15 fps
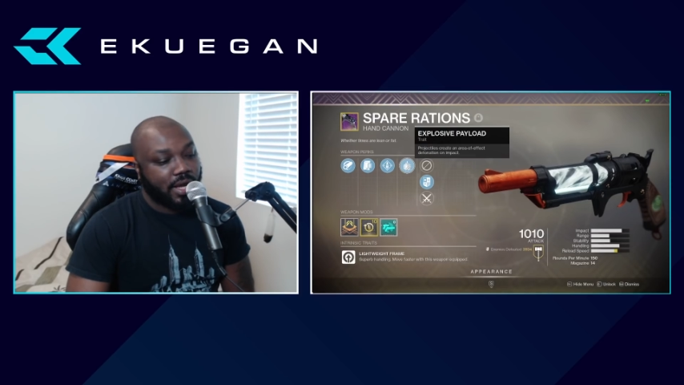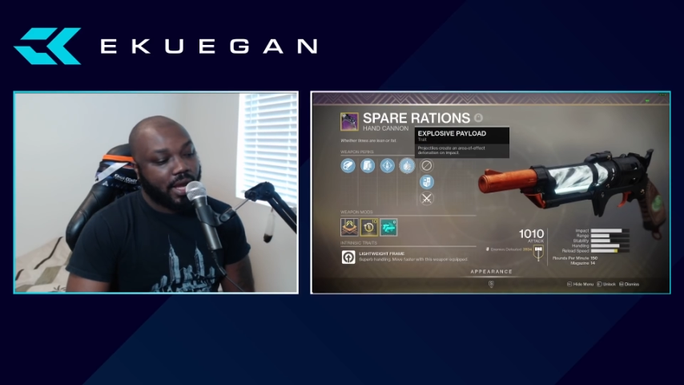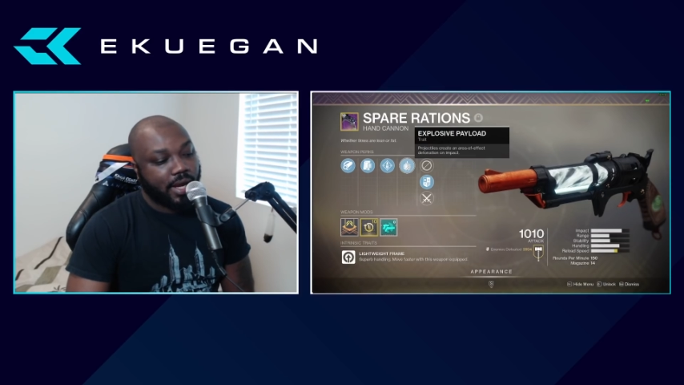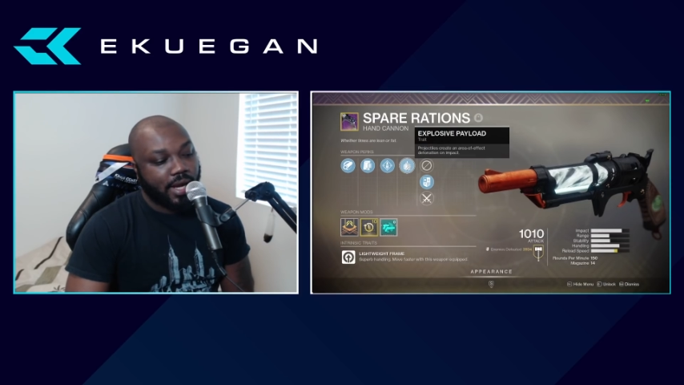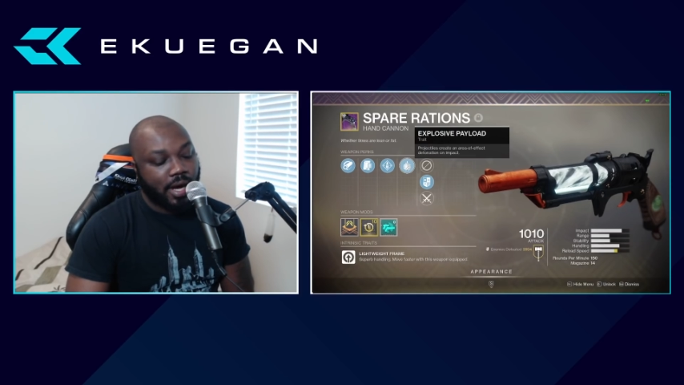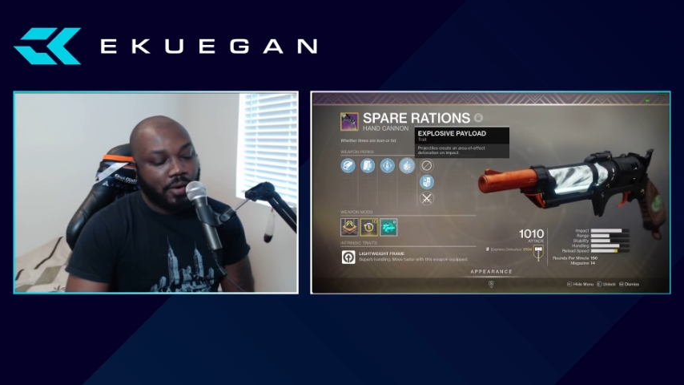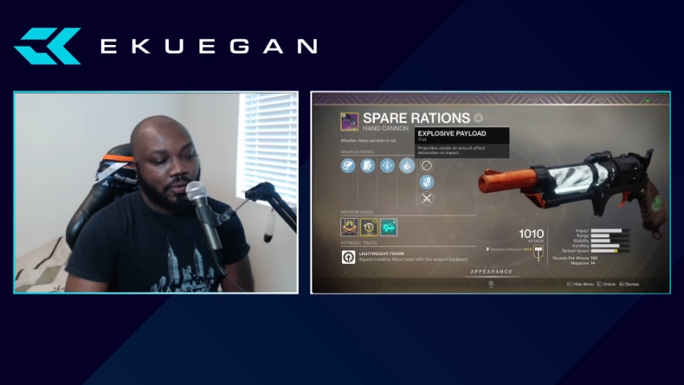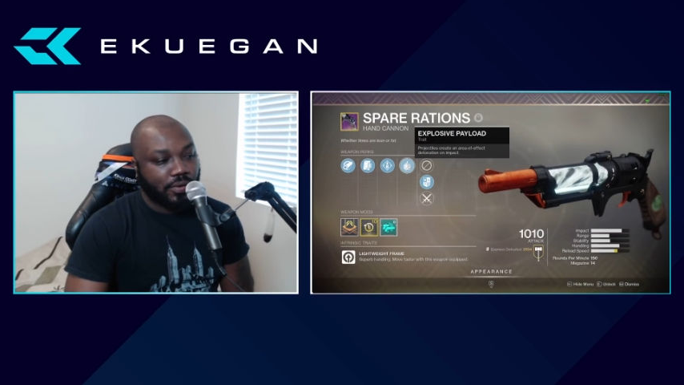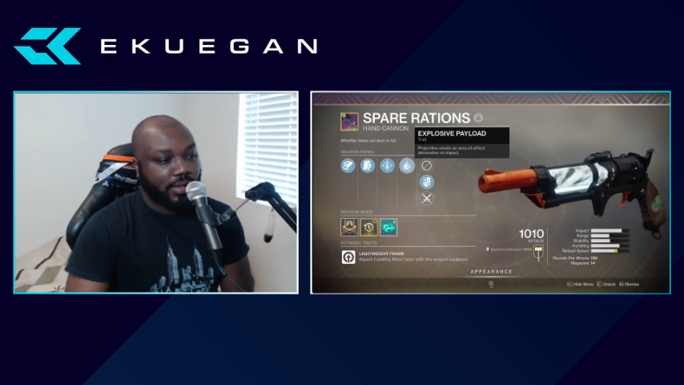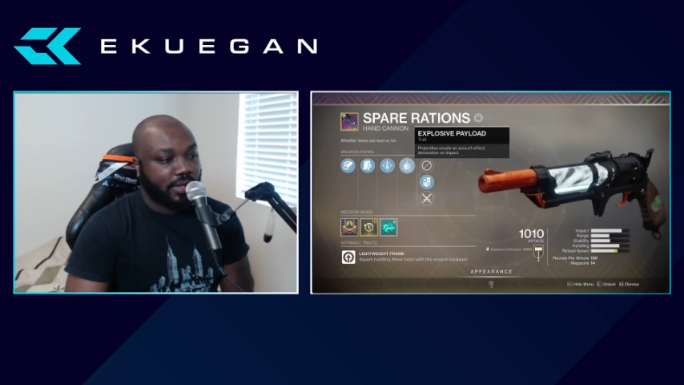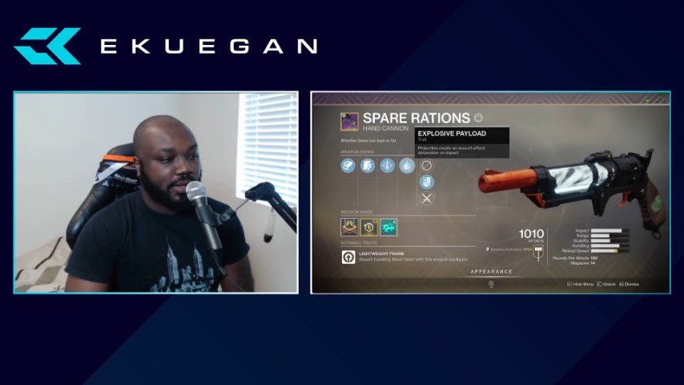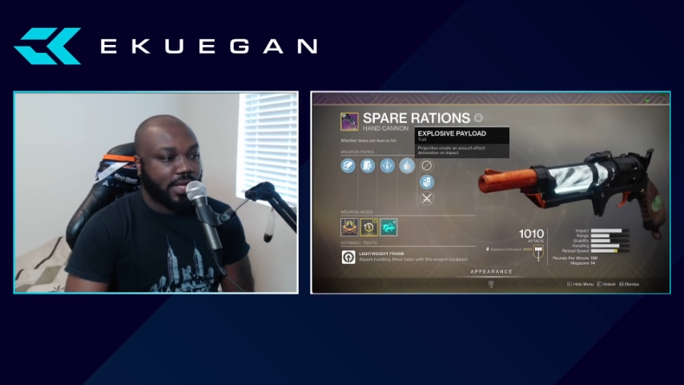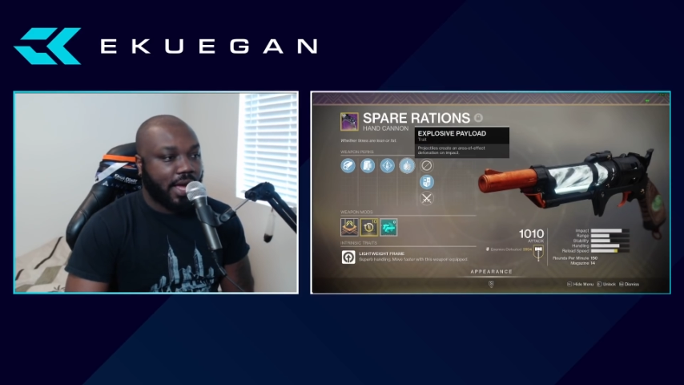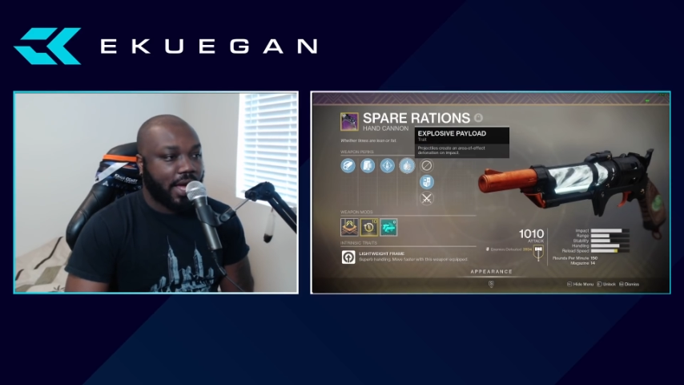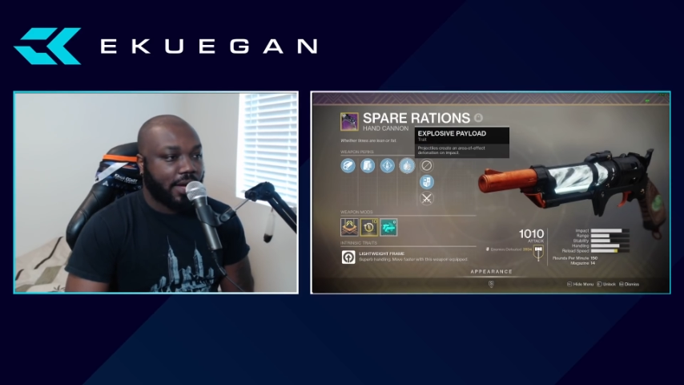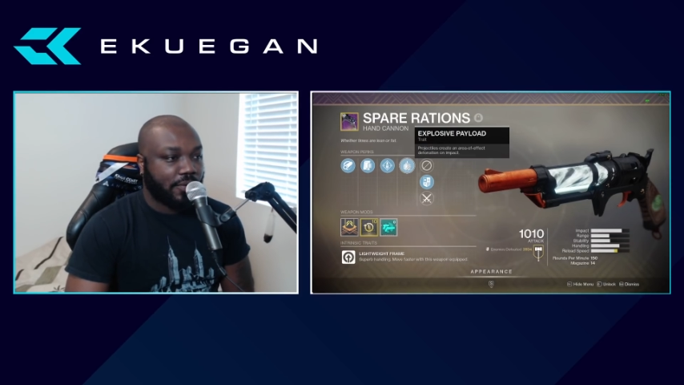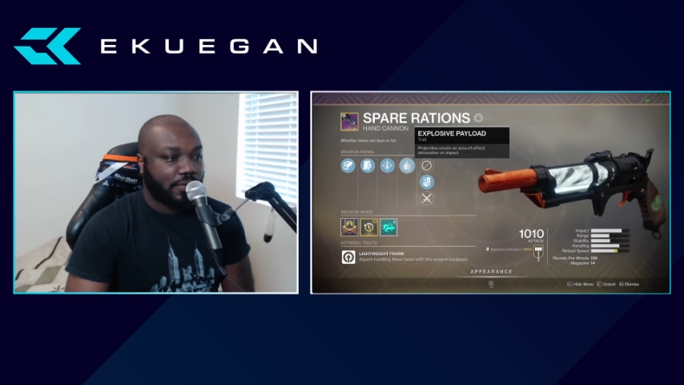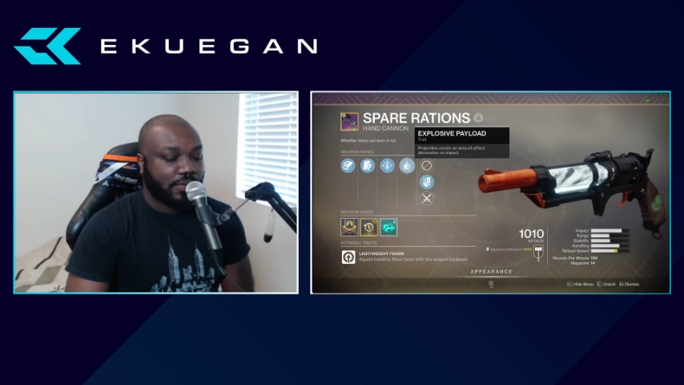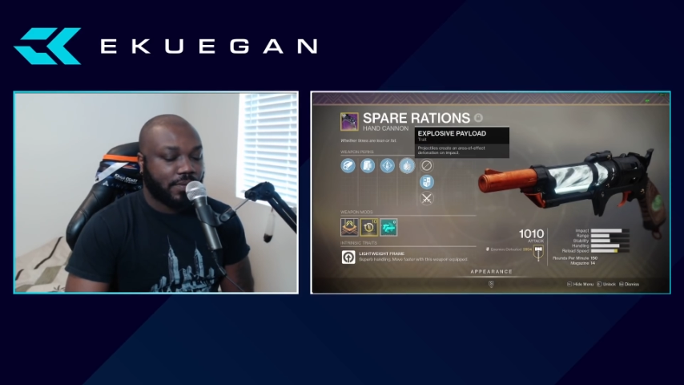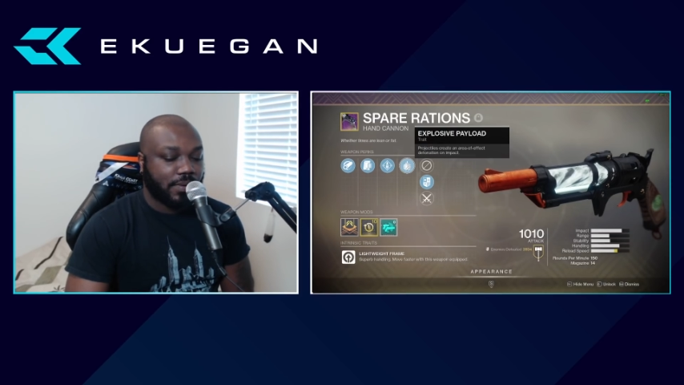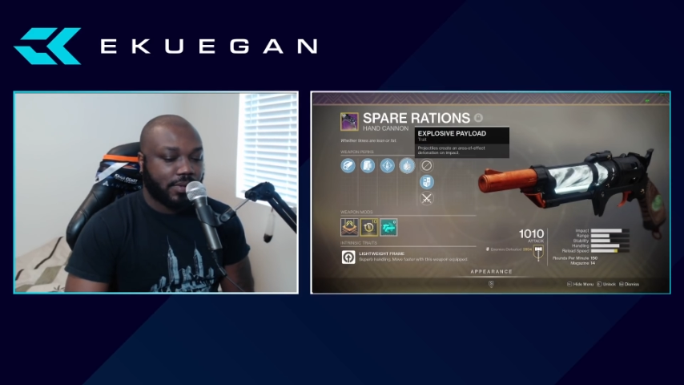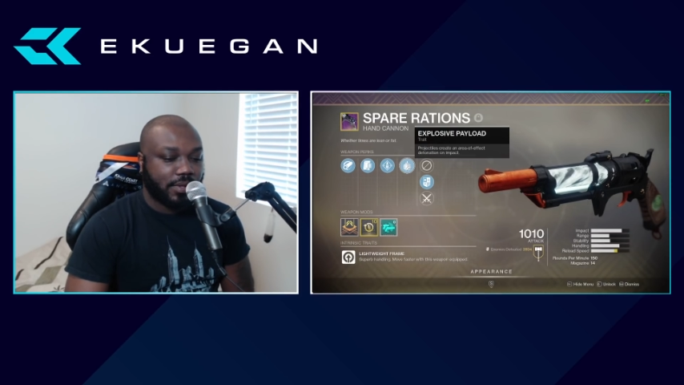And not only that,
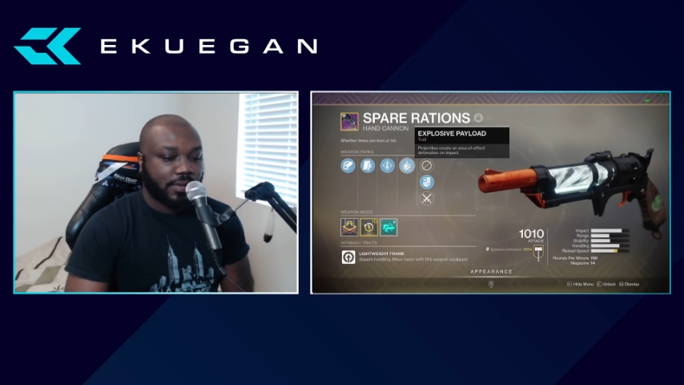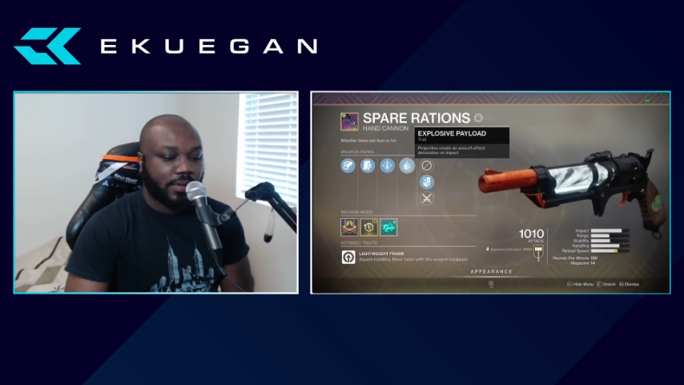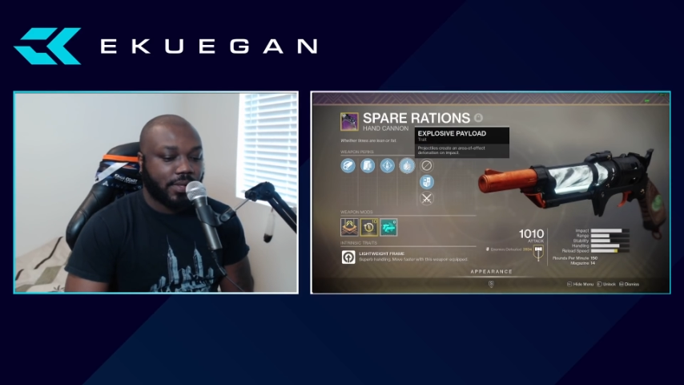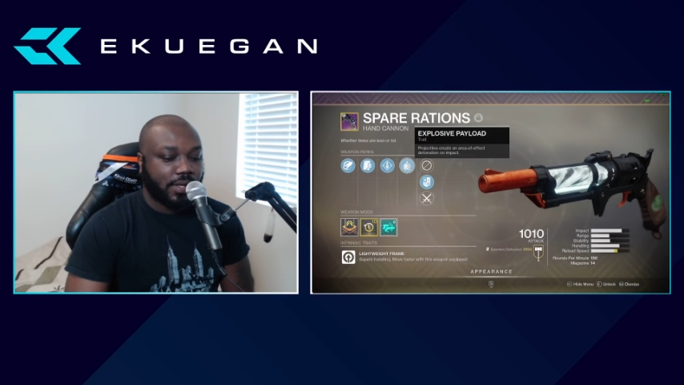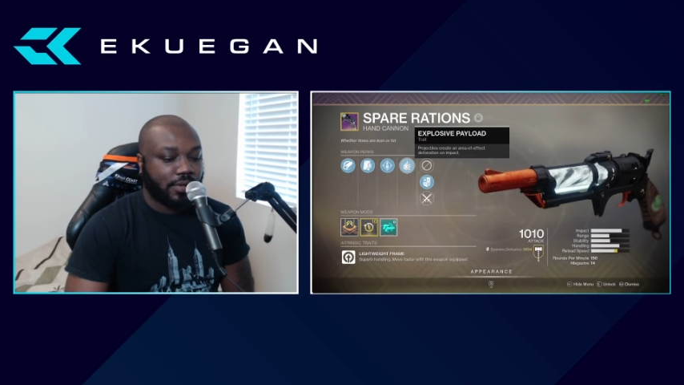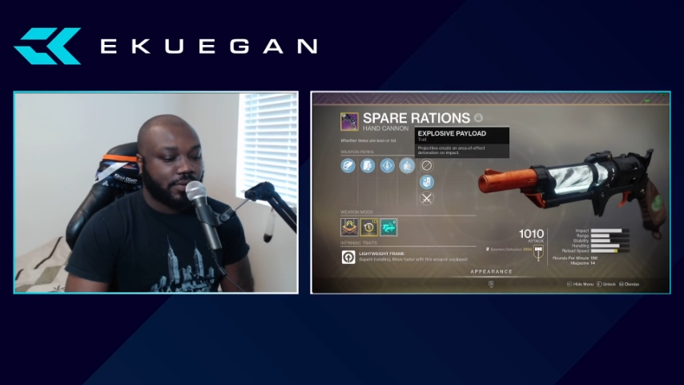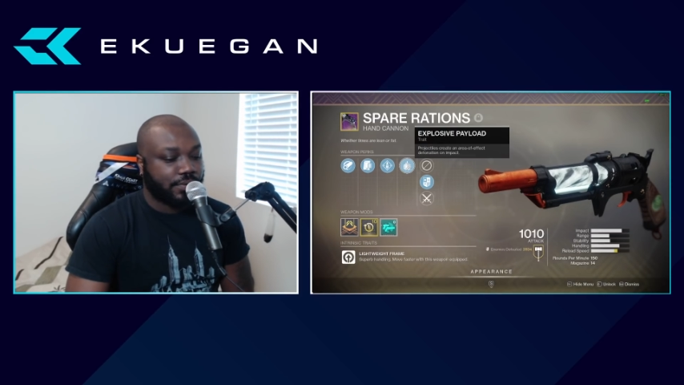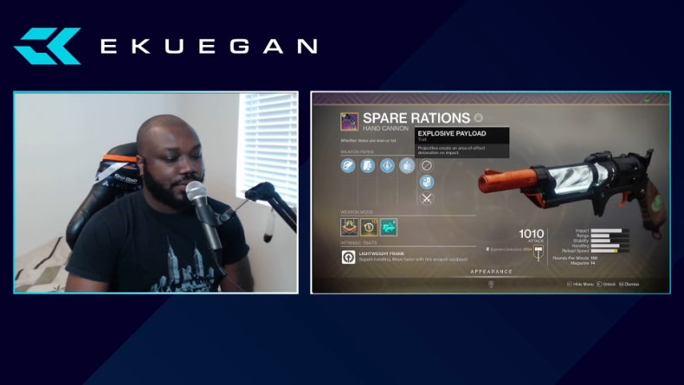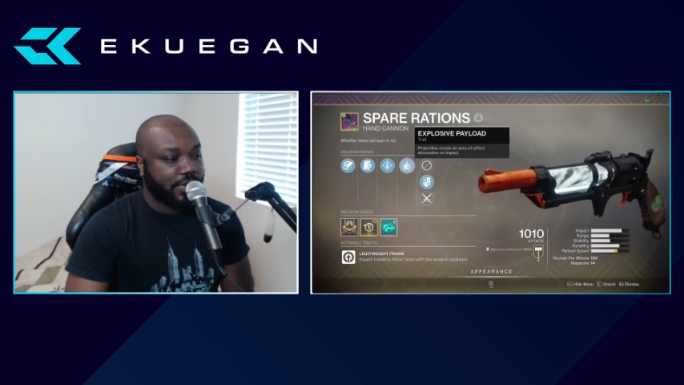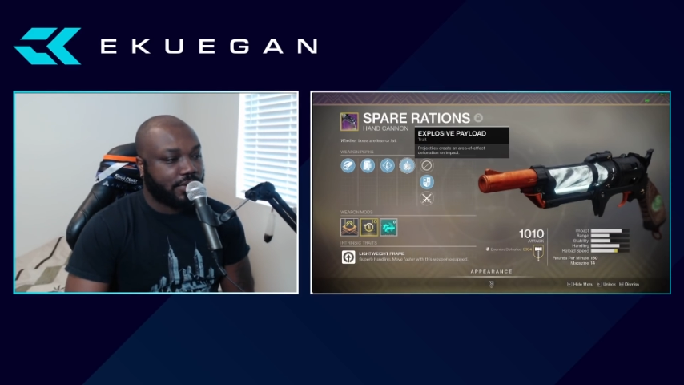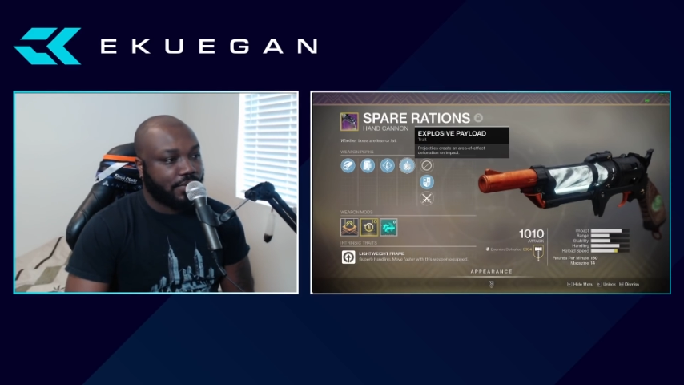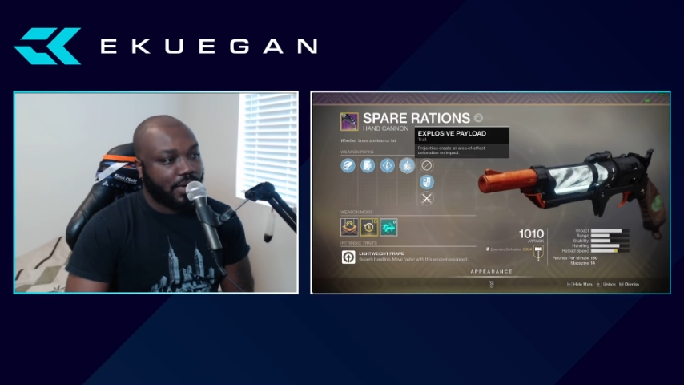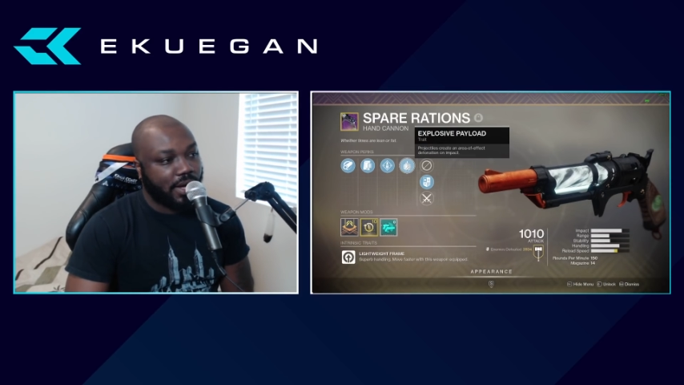another reason